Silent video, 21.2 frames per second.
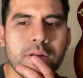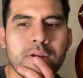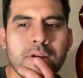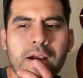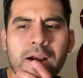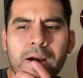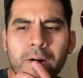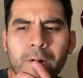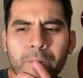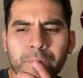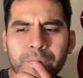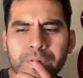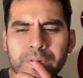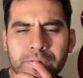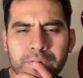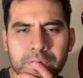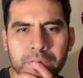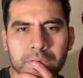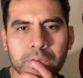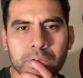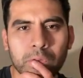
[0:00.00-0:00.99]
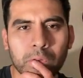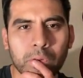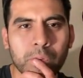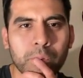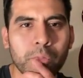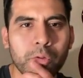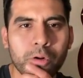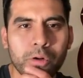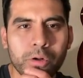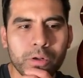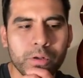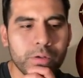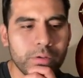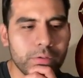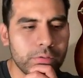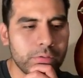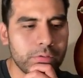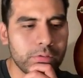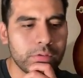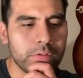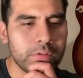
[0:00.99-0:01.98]
I hope this is normal,
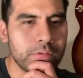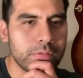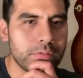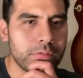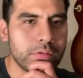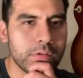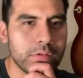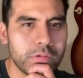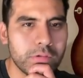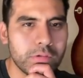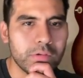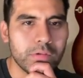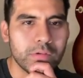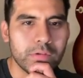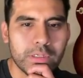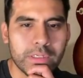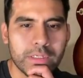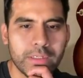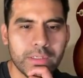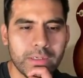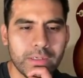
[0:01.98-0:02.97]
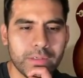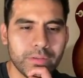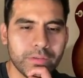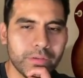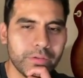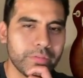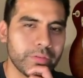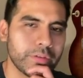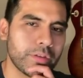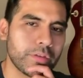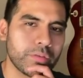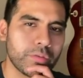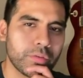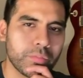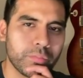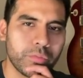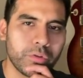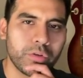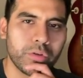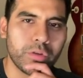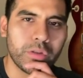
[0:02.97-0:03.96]
right? I don't know if it's
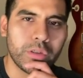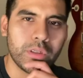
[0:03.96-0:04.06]
normal.